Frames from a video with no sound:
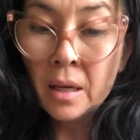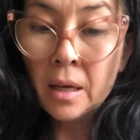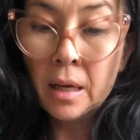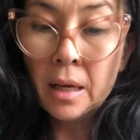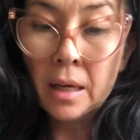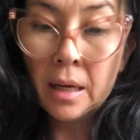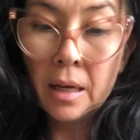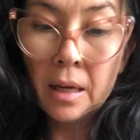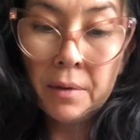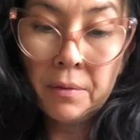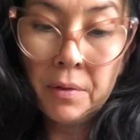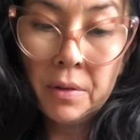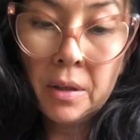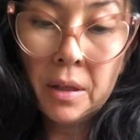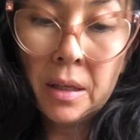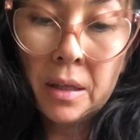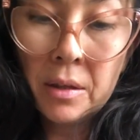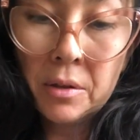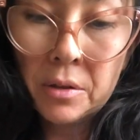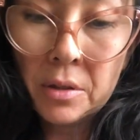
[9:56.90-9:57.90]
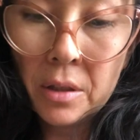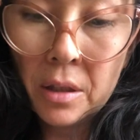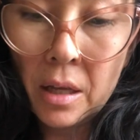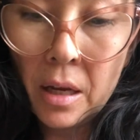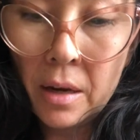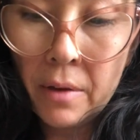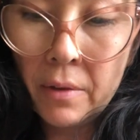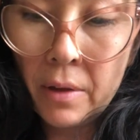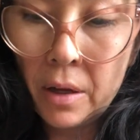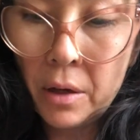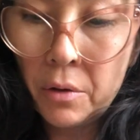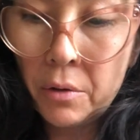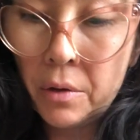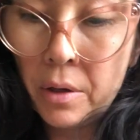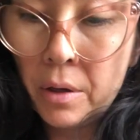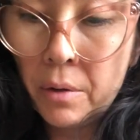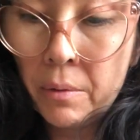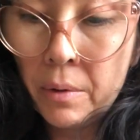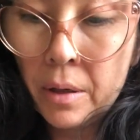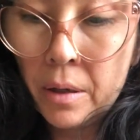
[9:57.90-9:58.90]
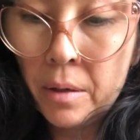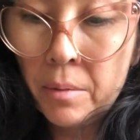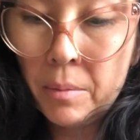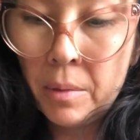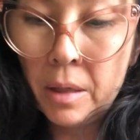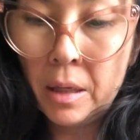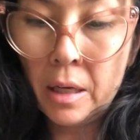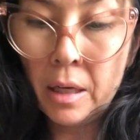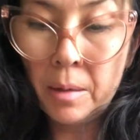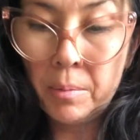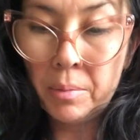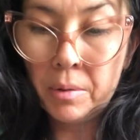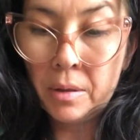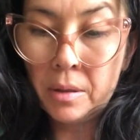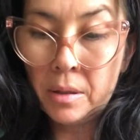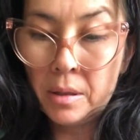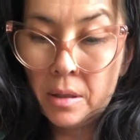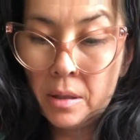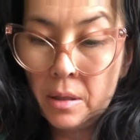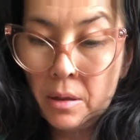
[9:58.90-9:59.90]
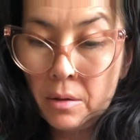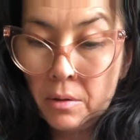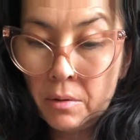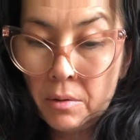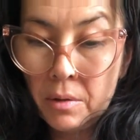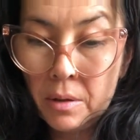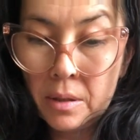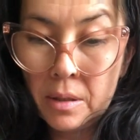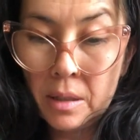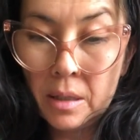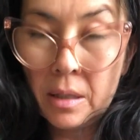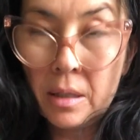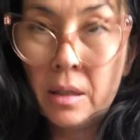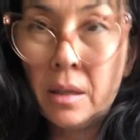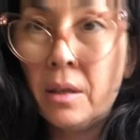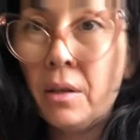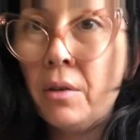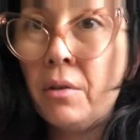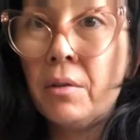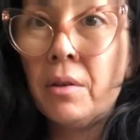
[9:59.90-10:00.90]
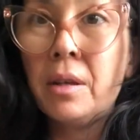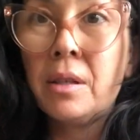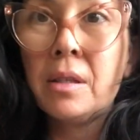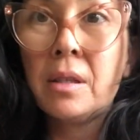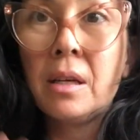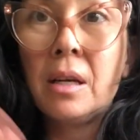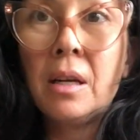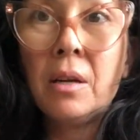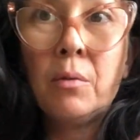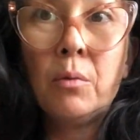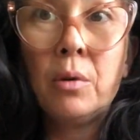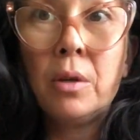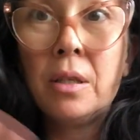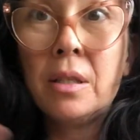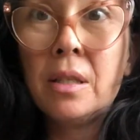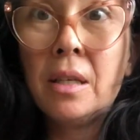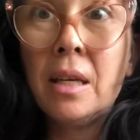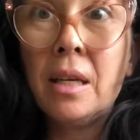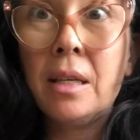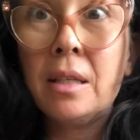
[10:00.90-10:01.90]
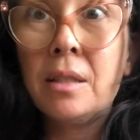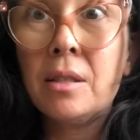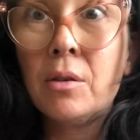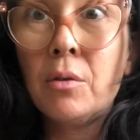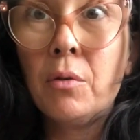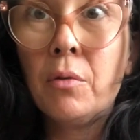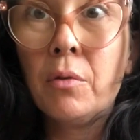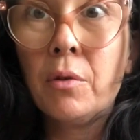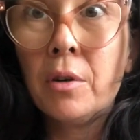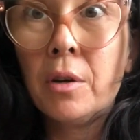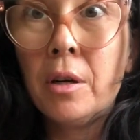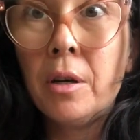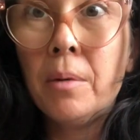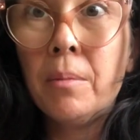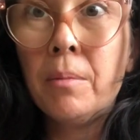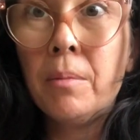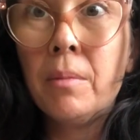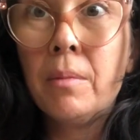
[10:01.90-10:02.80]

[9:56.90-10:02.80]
And I feel like there's a lot of that going around in Minneapolis, you know, because, you know, that's kind of what it takes to overcome